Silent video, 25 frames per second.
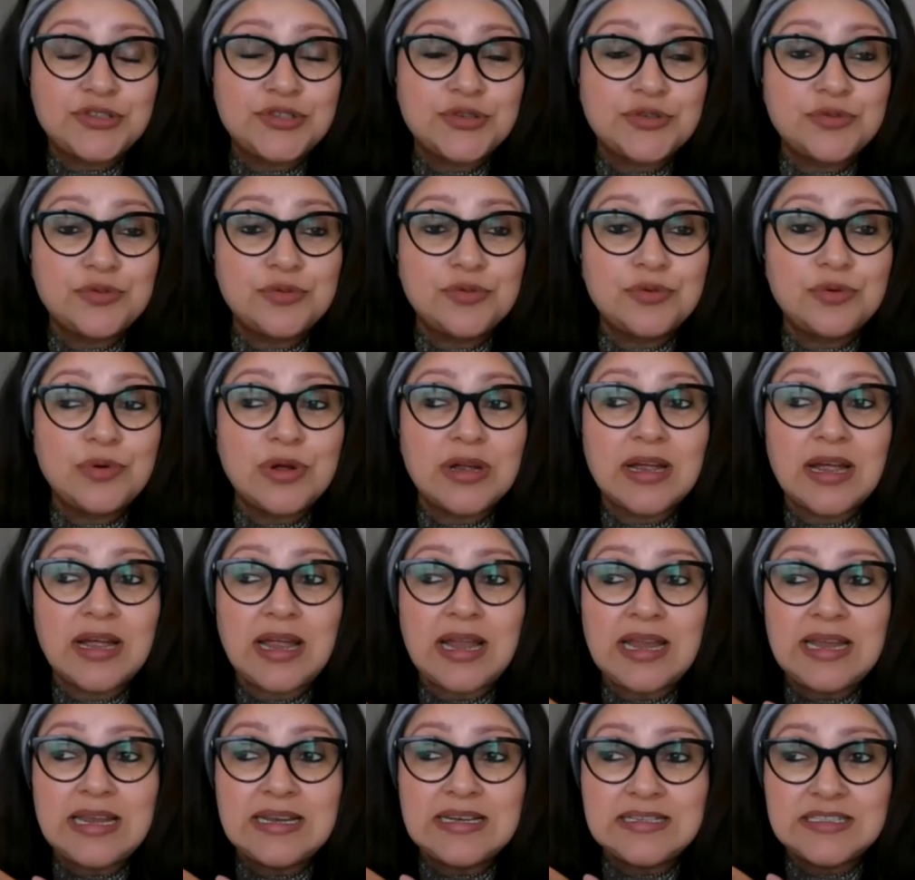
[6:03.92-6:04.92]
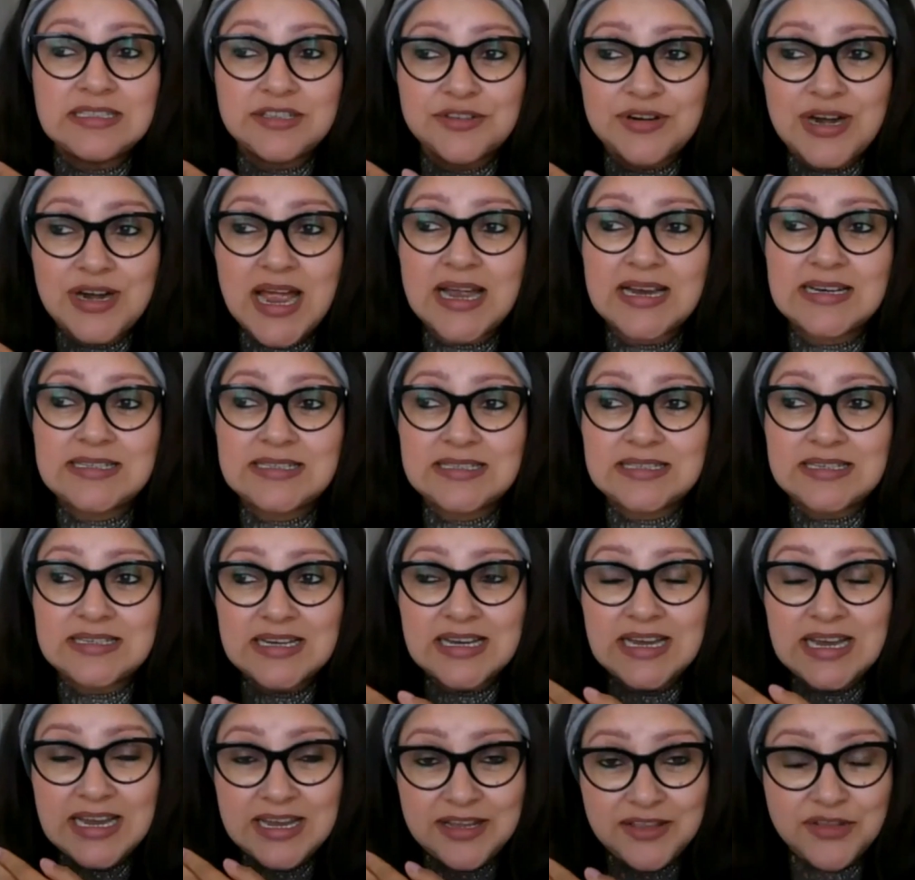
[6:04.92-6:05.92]
to interact
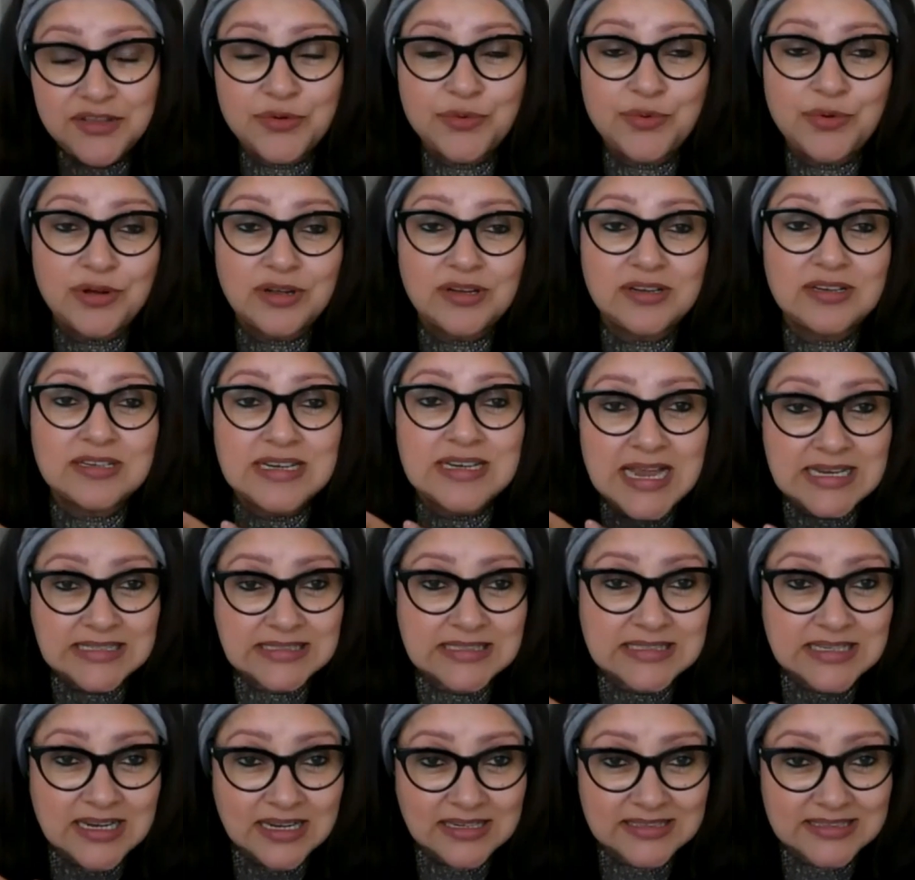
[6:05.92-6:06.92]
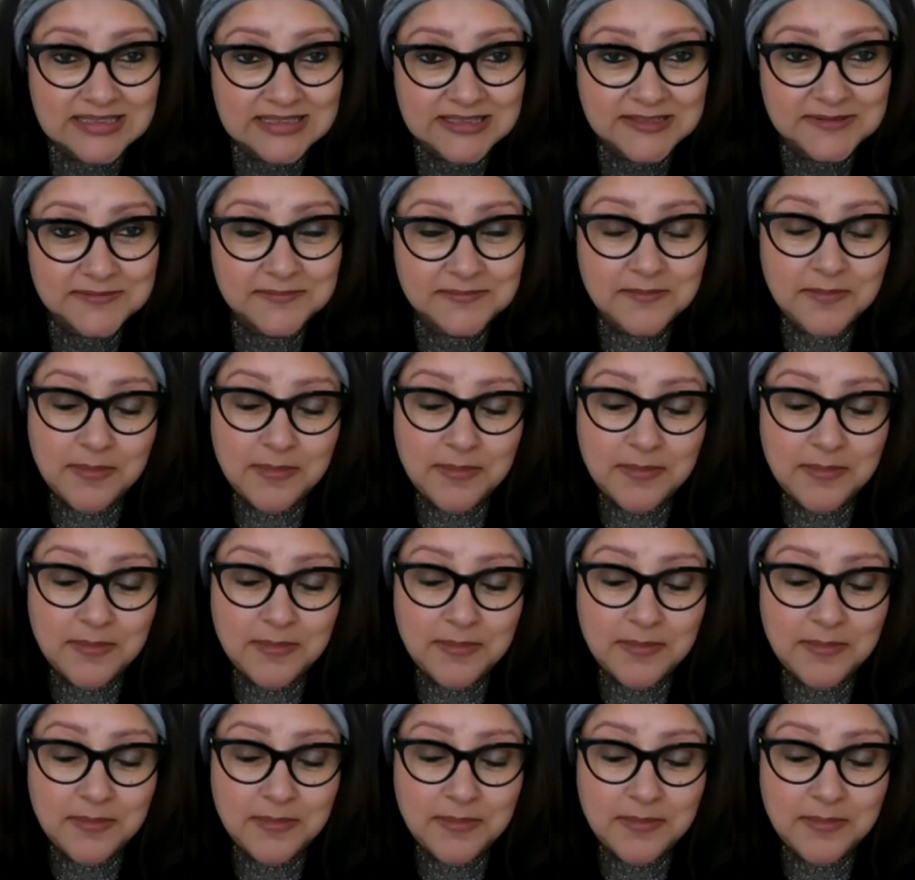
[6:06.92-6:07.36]
in the world as adults.